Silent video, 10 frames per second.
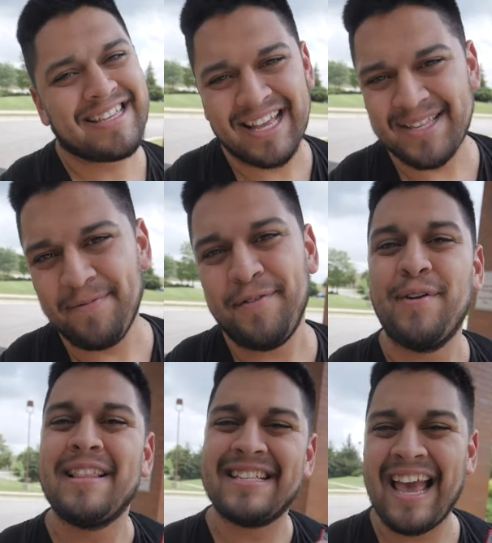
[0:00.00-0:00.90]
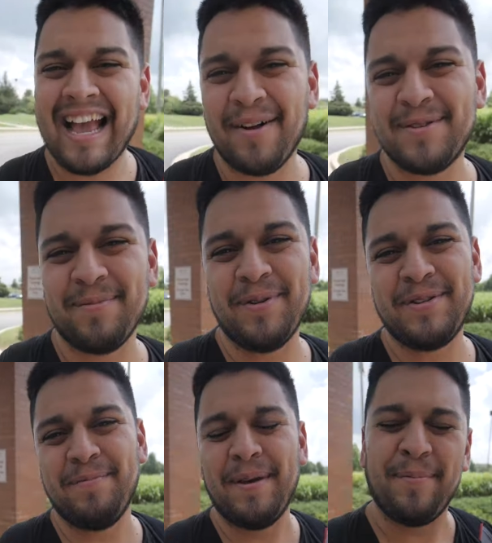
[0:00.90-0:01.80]
let's get some food and let's hang out with some
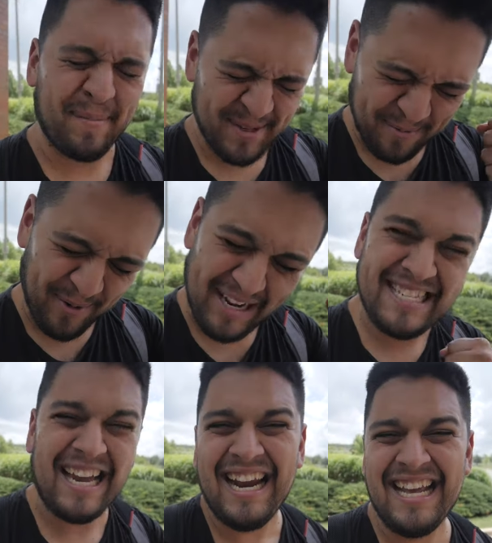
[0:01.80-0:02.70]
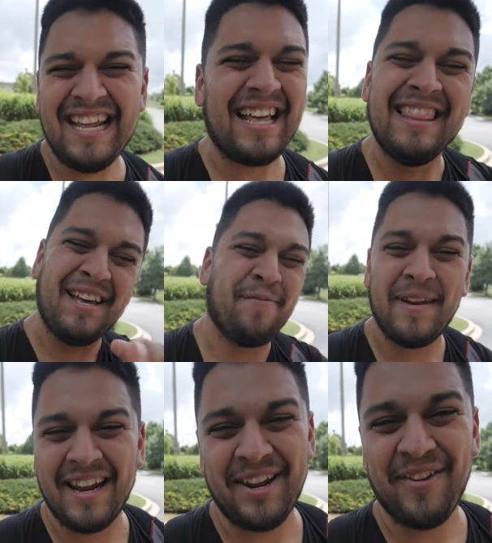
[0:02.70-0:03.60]
YouTube people. I'm super excited. I love
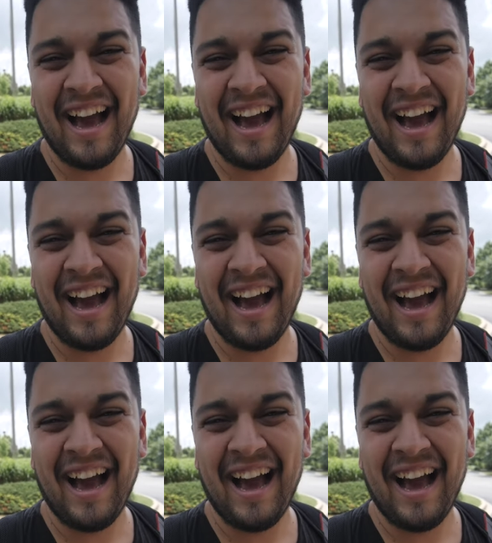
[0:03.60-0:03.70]
meeting you